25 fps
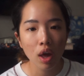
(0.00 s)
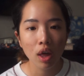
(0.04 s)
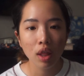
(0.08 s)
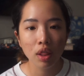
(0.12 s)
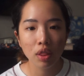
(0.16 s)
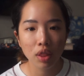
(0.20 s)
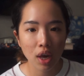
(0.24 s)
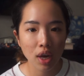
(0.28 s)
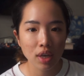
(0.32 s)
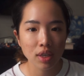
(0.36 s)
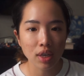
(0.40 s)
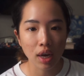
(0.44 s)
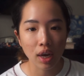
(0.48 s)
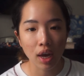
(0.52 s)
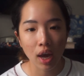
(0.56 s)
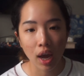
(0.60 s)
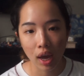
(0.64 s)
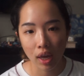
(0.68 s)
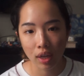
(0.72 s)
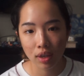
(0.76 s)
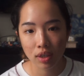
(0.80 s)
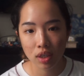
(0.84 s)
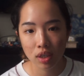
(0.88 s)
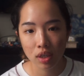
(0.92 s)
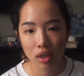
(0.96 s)
things I
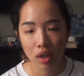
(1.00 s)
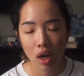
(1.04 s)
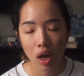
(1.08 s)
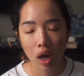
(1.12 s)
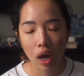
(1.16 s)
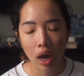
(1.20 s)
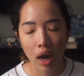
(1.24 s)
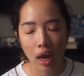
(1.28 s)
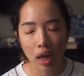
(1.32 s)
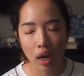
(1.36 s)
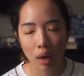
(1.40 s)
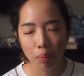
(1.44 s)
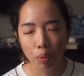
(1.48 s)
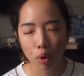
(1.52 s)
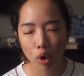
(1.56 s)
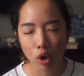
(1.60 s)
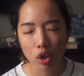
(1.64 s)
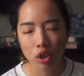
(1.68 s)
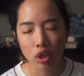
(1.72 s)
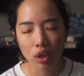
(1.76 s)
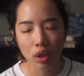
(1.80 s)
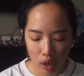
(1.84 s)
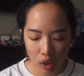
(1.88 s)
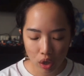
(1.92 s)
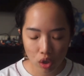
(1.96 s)
hate in a person.